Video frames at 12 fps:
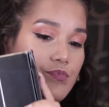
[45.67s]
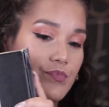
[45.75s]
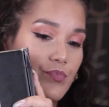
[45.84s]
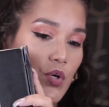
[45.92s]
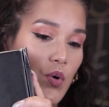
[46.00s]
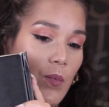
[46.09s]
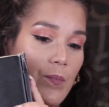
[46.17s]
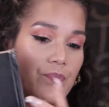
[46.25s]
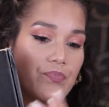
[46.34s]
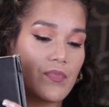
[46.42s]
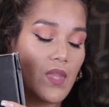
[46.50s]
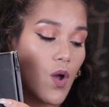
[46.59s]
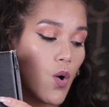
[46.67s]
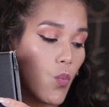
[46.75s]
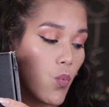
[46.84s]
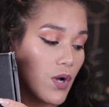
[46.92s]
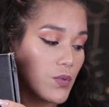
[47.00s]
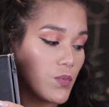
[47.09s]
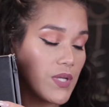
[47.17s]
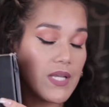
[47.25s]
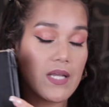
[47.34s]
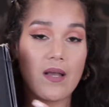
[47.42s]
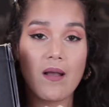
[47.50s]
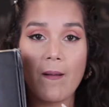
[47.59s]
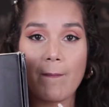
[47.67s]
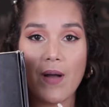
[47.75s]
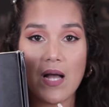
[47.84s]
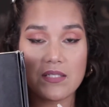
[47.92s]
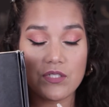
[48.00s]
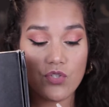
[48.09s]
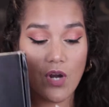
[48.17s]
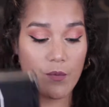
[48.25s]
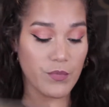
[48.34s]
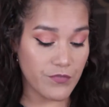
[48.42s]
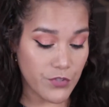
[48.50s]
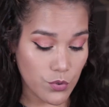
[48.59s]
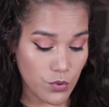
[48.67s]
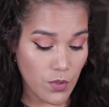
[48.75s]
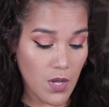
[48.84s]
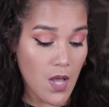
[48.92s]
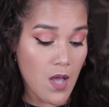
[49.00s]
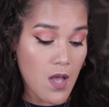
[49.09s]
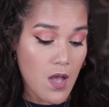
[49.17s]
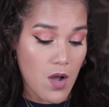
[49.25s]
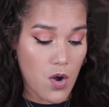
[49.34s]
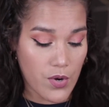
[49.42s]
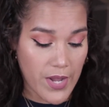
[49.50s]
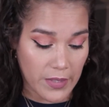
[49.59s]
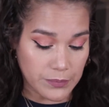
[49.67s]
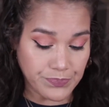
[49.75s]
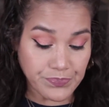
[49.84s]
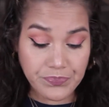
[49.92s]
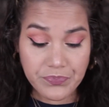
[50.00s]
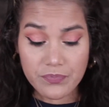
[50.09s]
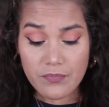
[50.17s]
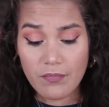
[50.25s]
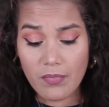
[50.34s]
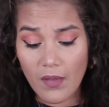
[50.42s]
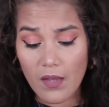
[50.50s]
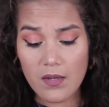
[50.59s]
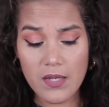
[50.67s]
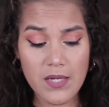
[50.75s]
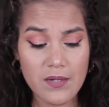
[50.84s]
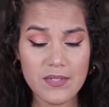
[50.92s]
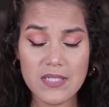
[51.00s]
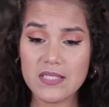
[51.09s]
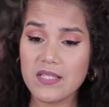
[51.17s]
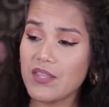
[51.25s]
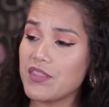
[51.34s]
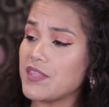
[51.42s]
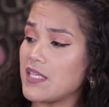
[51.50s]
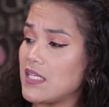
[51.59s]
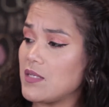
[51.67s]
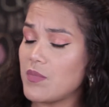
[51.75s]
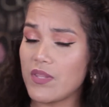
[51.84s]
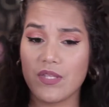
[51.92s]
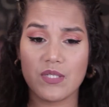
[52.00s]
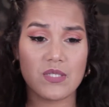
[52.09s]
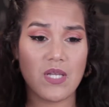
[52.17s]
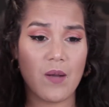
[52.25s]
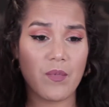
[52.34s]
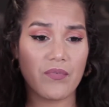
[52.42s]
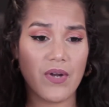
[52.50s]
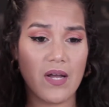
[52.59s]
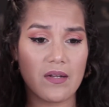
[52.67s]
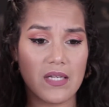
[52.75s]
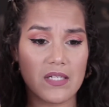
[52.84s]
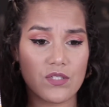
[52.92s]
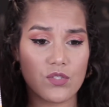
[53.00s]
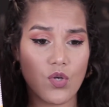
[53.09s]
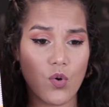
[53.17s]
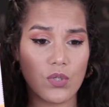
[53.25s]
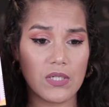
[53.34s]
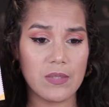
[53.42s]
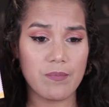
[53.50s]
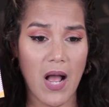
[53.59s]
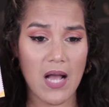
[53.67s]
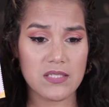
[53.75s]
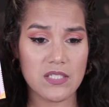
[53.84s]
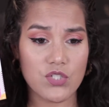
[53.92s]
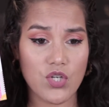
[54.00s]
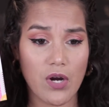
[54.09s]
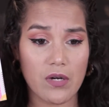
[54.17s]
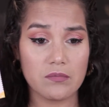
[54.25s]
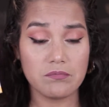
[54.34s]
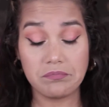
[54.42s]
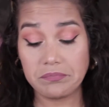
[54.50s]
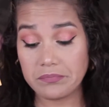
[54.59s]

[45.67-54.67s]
Boom. 1 week Boxycharm review. Okay. Here is the theme this time around. It's totally Boxycharm.